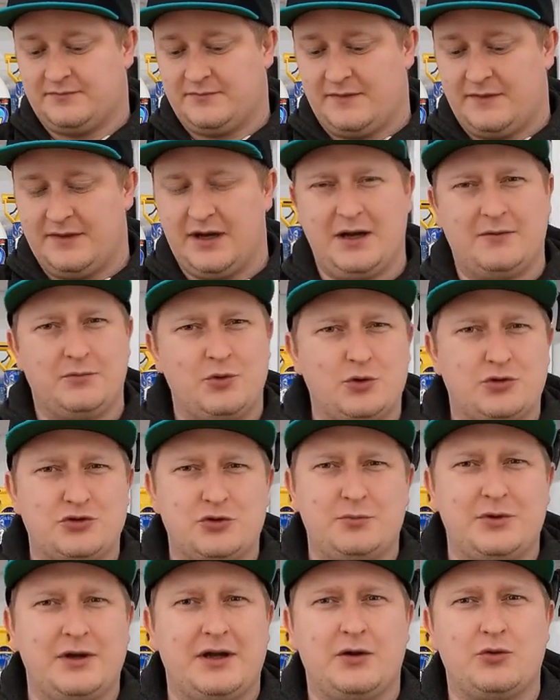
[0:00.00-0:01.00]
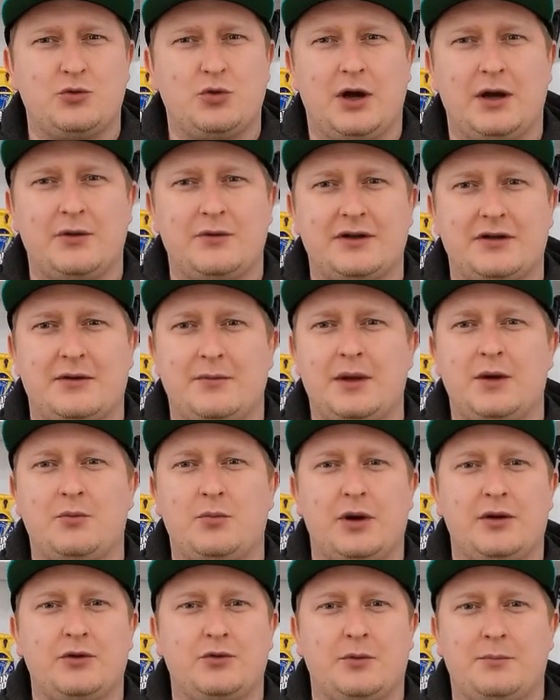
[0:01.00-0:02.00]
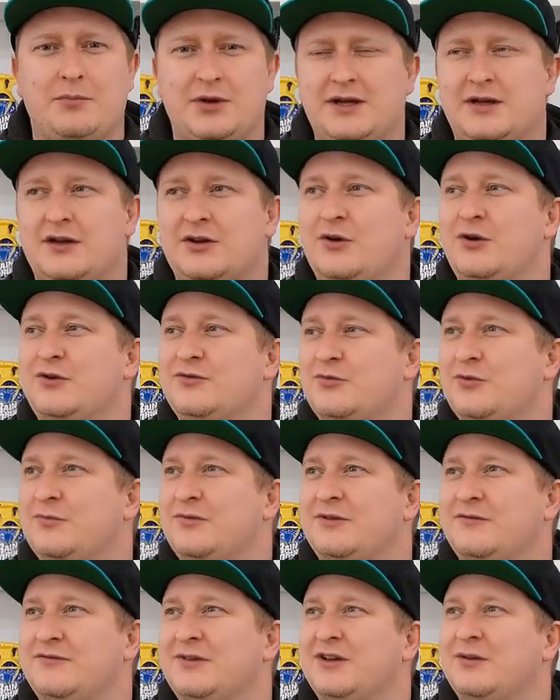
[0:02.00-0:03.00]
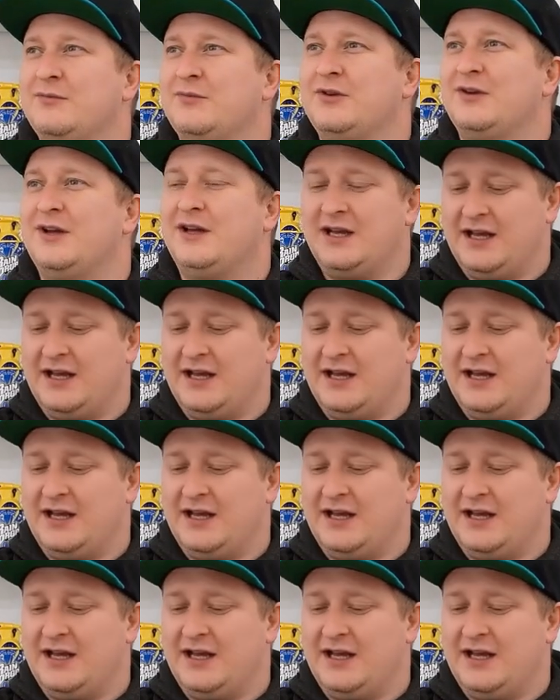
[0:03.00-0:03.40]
There have also been inquiries about whether a pink cloth will be available.